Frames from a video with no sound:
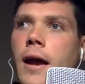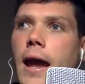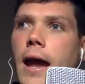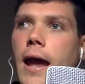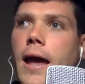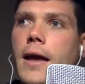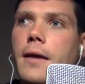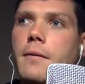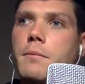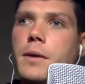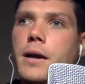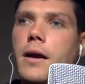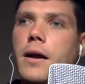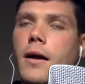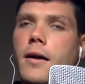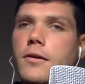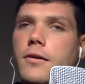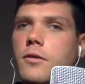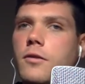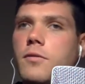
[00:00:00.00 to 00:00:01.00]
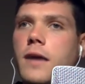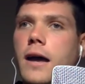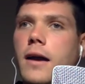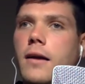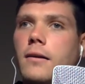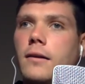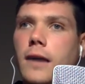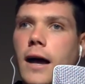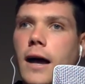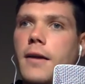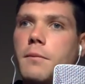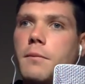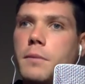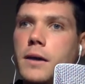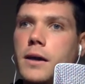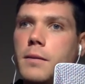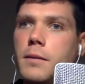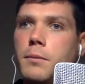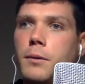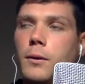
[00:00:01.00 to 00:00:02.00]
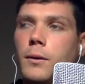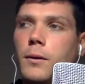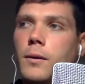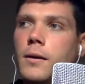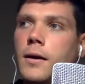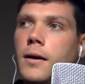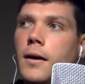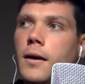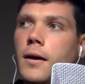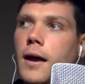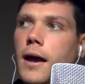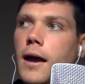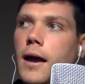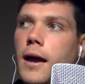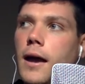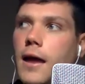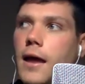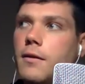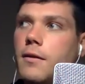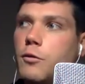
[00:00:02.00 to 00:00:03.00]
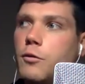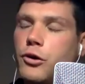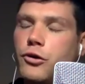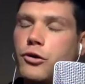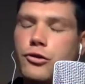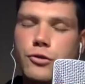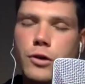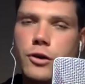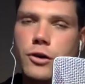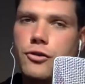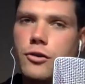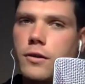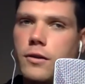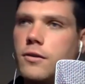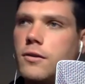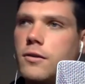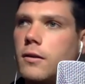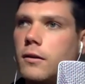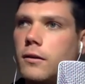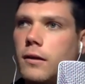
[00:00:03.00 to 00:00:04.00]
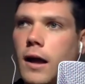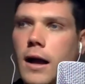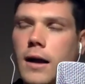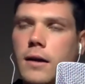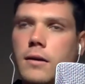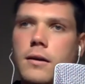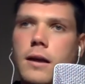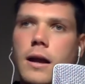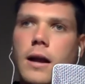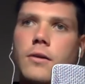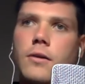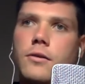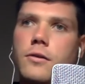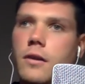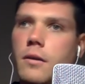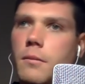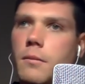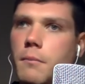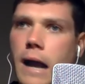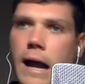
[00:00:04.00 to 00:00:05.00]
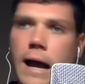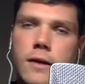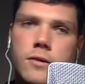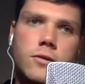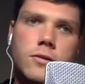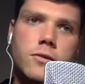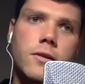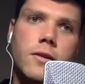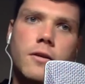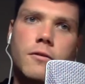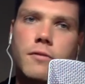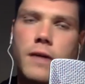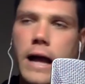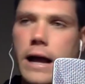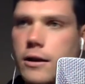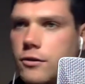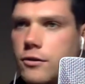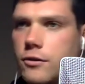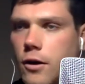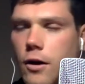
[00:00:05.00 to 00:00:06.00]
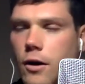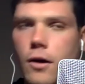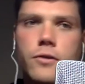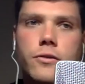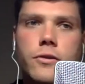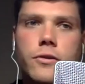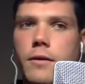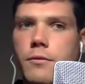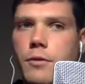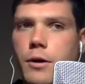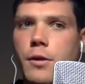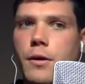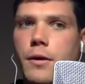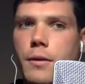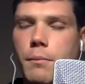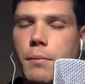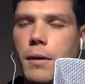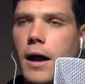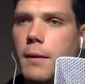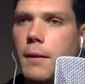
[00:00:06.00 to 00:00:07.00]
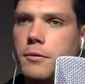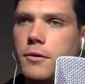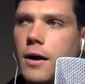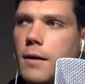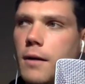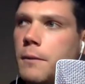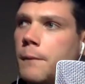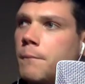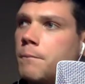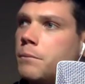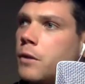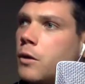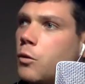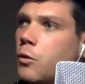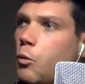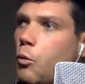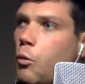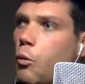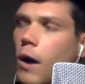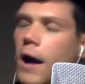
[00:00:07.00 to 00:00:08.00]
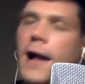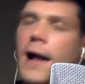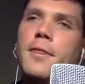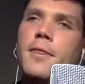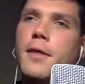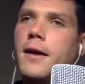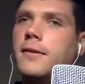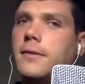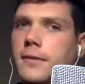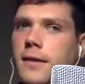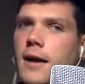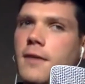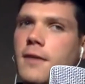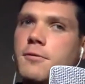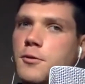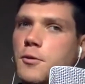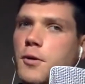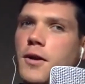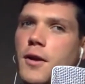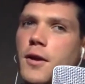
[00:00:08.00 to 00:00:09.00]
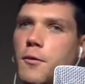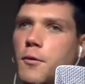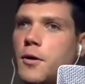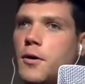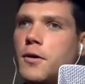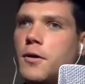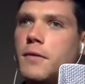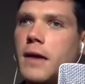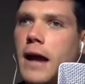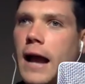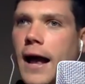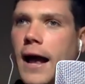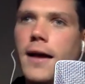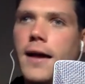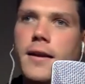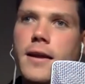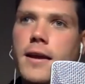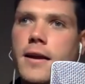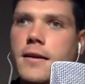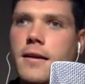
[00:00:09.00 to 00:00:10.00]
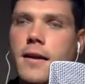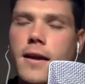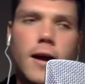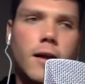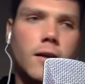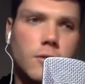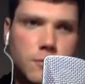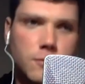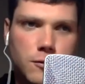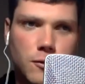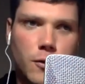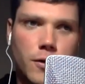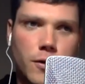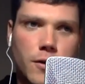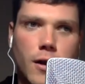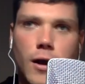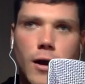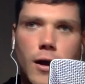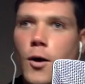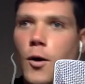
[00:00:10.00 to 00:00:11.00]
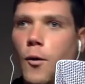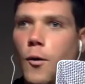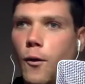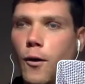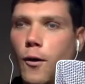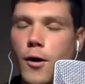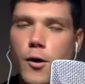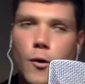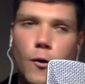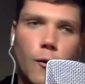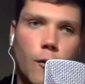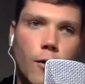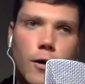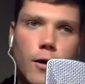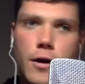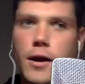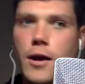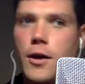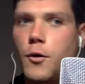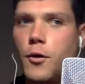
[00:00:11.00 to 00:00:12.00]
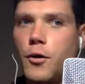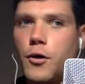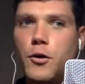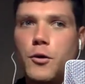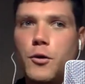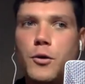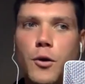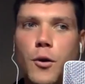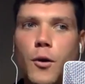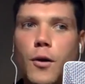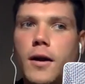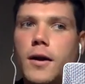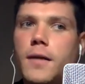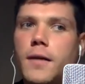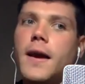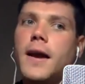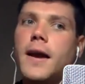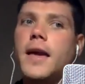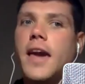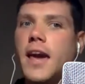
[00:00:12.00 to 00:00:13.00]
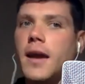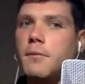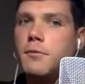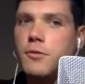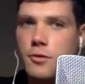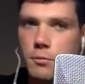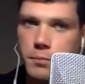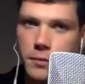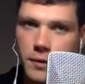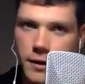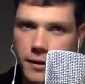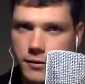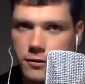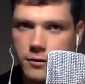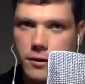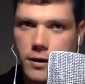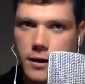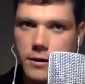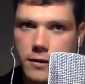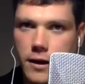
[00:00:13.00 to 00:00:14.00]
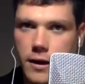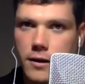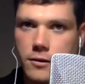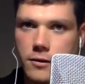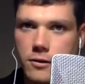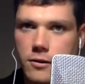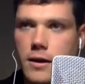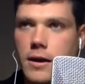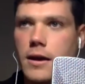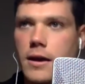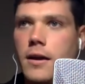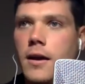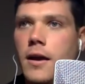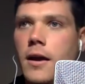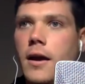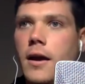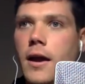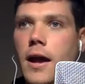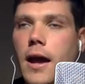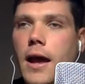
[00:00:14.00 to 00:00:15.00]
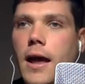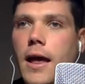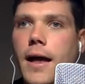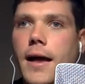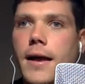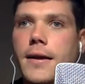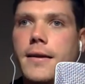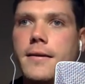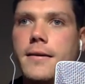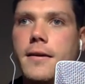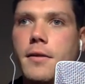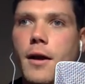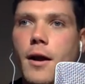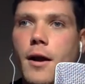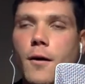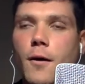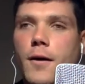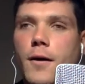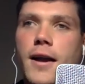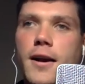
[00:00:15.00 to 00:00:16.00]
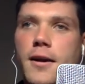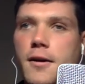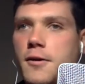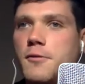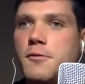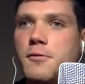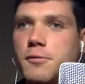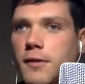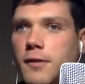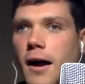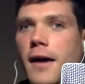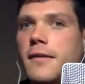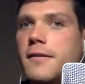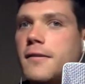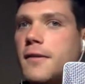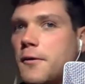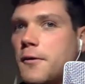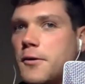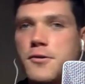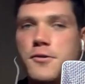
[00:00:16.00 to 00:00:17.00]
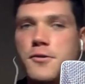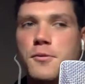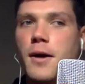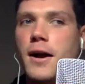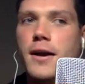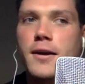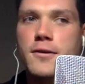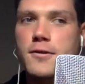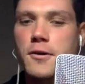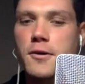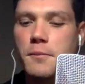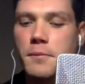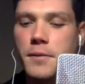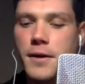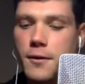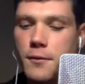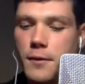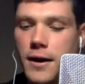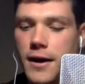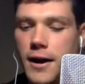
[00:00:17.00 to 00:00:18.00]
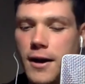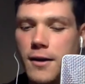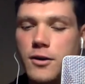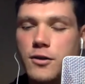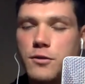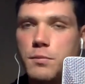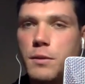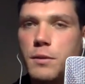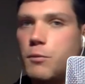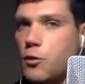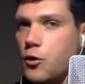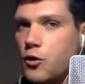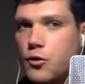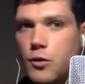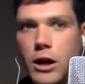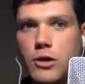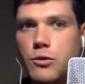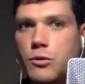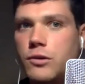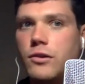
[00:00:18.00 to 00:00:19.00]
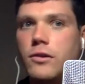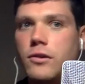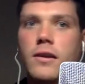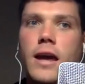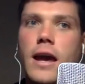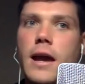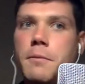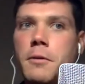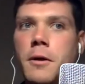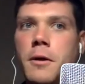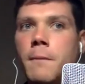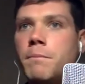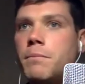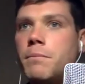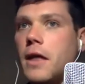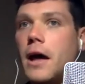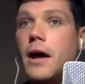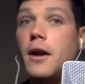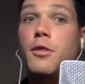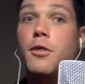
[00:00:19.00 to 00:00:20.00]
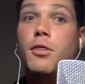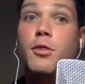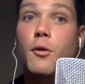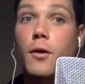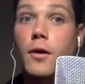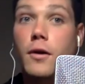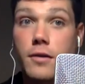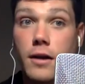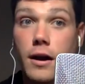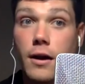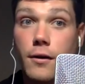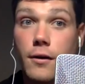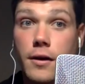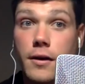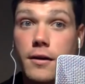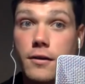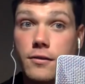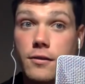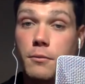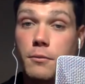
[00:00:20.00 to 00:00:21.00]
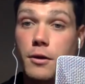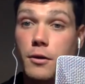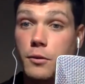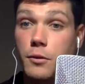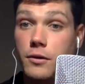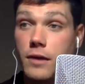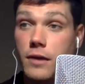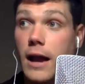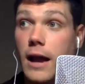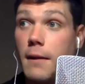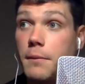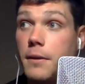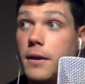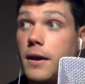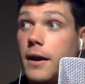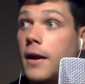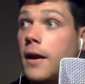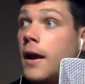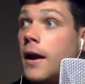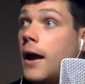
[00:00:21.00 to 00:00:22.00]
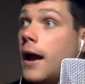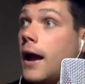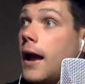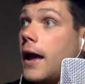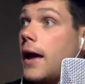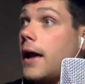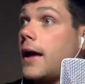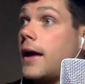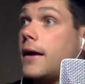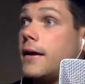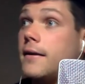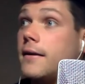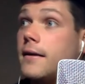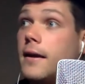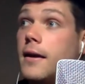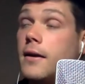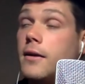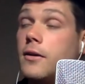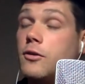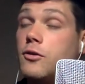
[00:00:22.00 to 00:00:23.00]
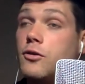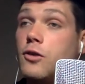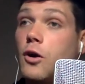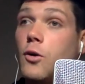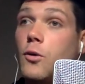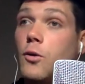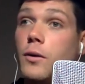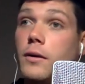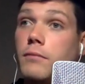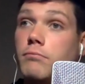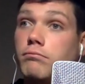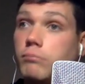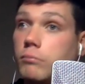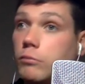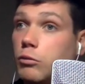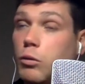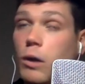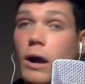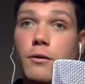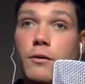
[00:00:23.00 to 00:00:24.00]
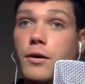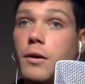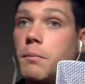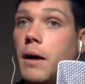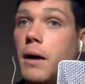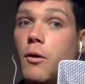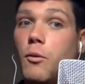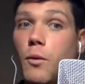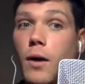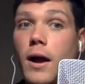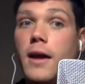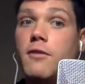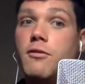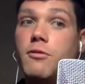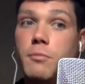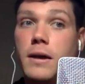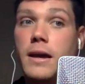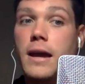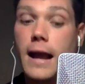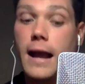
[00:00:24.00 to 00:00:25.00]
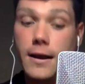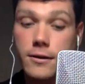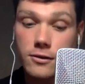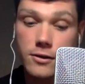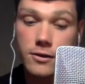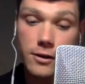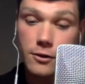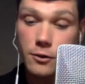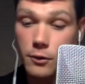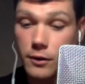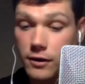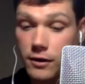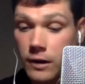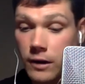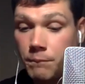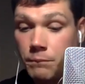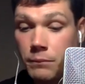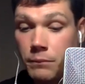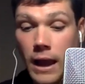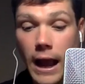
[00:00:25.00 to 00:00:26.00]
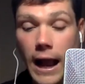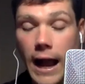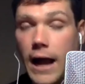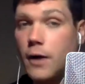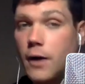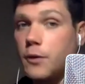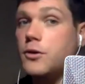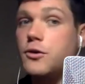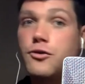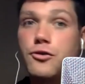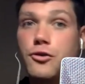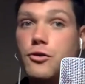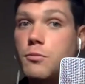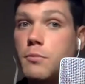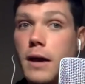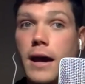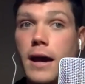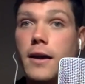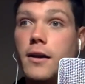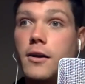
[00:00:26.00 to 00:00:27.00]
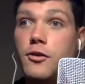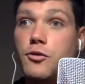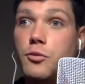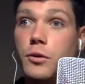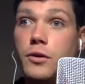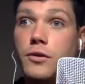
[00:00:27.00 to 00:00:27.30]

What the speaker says: And because of that, a lot of people, and the restrictions and the lockdowns and the masks and the vax cards and everything that popped up, why they left where they were at in California or in Oregon or New York, and they came to places like Tennessee, and they all kind of flocked there, which is why it's so big right now, because people were trying to escape that authoritarianism that was happening. And so, roundabout way of me asking you this, how did you manage?